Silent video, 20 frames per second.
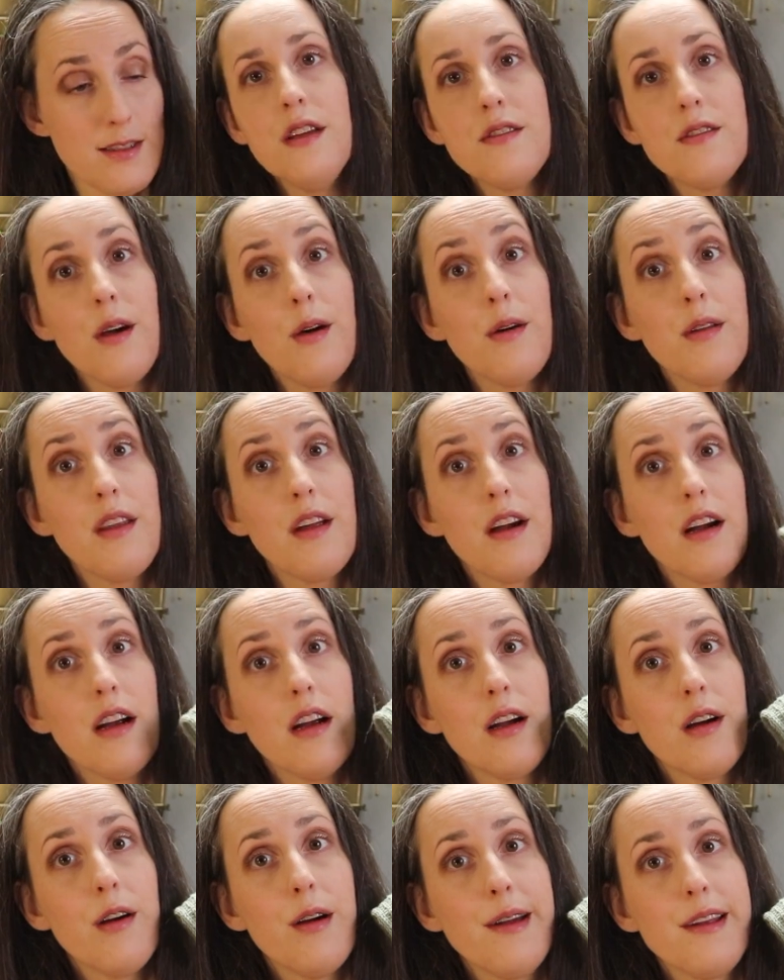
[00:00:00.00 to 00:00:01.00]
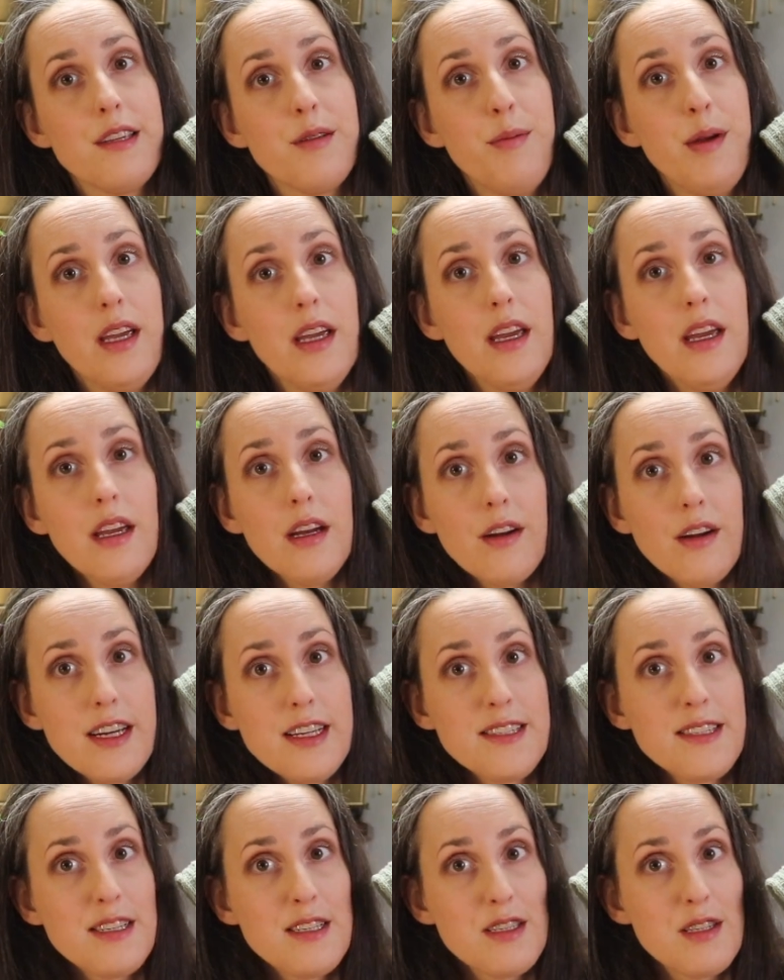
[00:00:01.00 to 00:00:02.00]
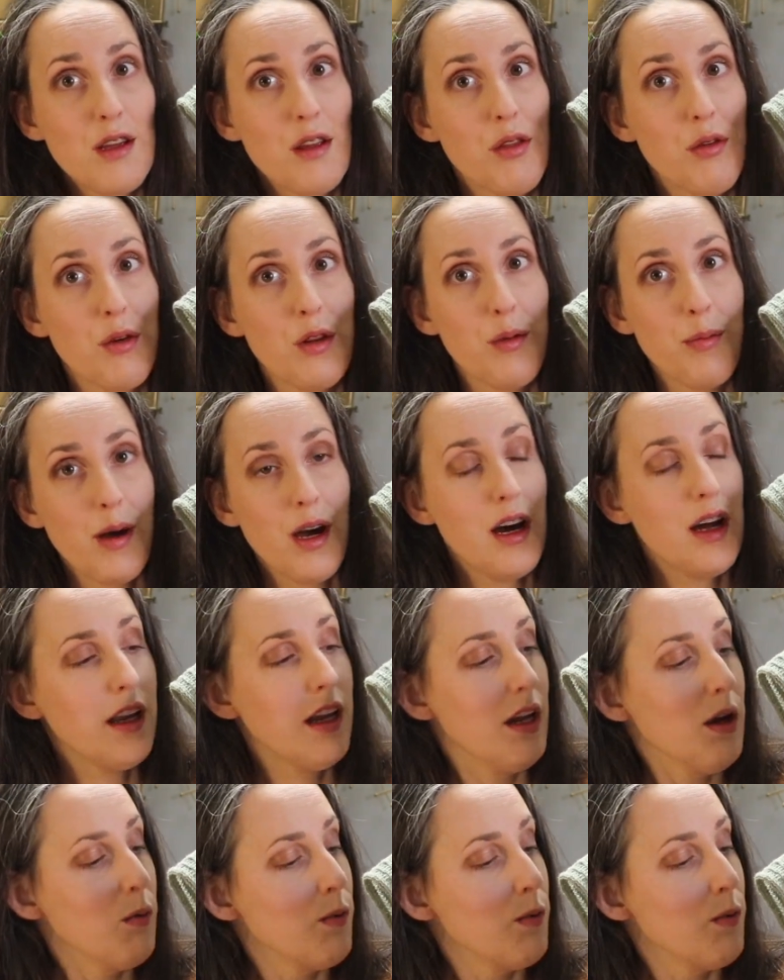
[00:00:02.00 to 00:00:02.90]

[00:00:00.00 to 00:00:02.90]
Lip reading: So there are going to be increases through the body,